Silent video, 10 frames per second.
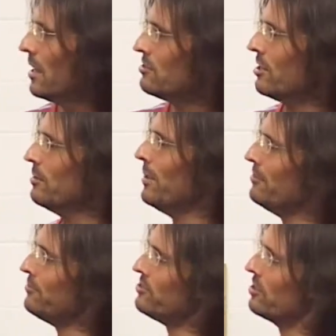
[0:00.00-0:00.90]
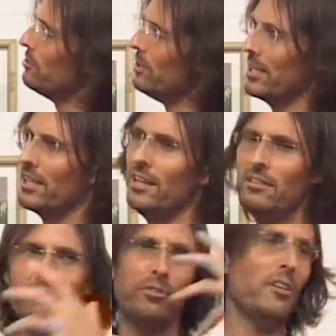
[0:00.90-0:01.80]
So the metaphysical,
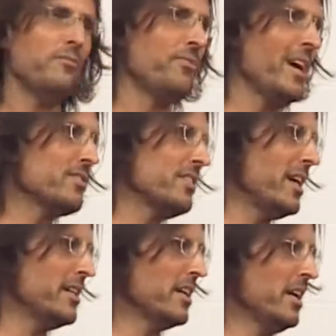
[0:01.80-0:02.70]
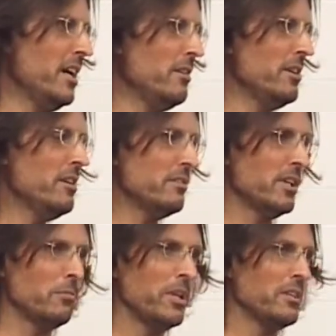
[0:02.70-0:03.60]
again, very fascinating area
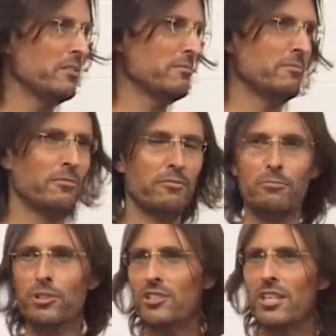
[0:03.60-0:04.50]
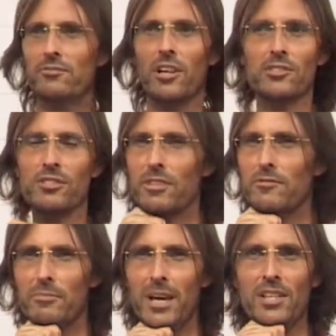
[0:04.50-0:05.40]
that we can receive lots of
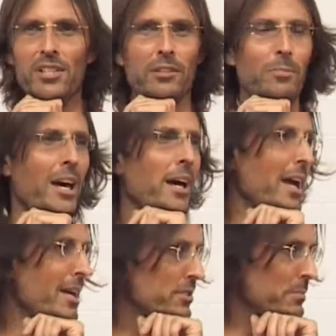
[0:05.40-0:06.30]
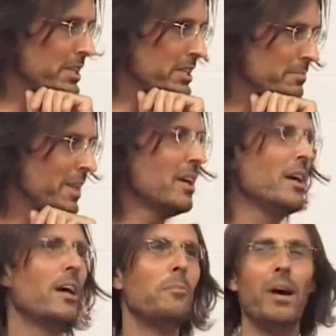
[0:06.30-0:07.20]
information about as a medium,
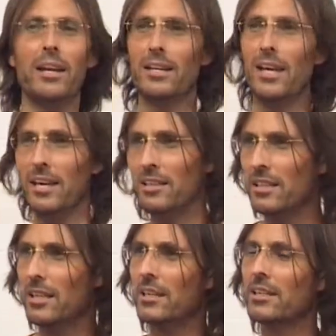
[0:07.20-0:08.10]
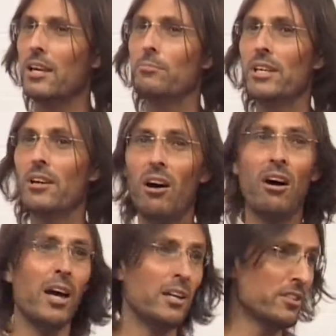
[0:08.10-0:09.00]
but again, it can be
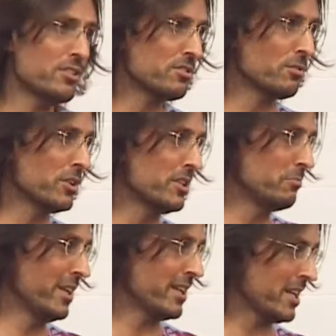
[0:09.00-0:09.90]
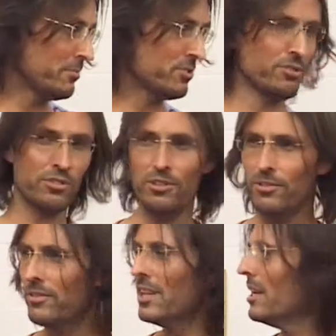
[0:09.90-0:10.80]
highly distorted when it comes to
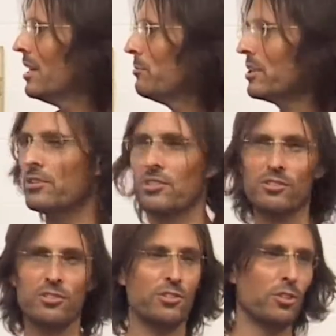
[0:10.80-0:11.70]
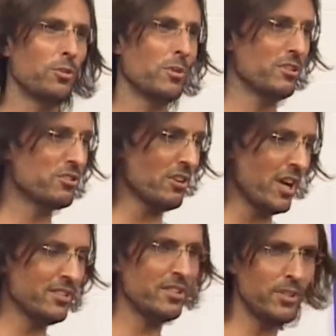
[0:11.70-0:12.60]
truth, because it's to do with the
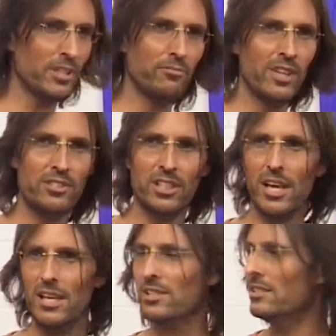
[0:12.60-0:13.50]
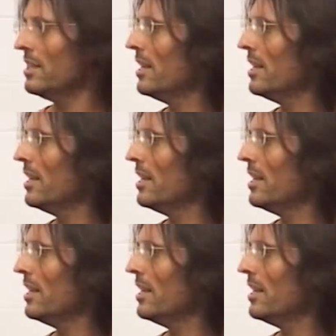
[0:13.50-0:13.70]
scientific investigation,